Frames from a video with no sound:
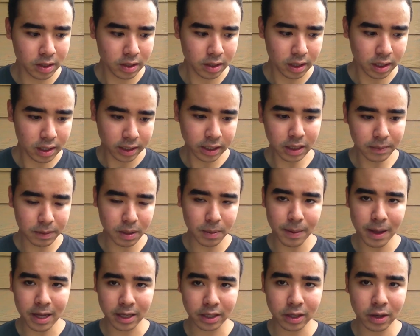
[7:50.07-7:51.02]
clean up their
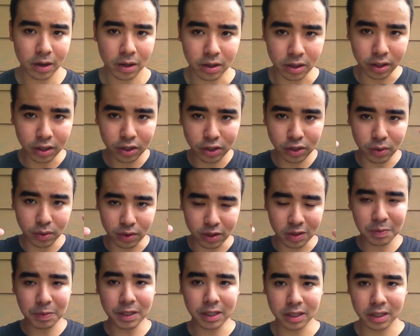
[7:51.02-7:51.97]
backyard, so to
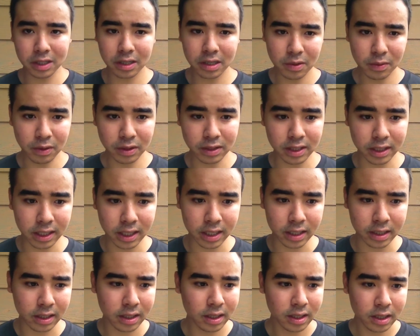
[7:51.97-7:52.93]
speak, once again,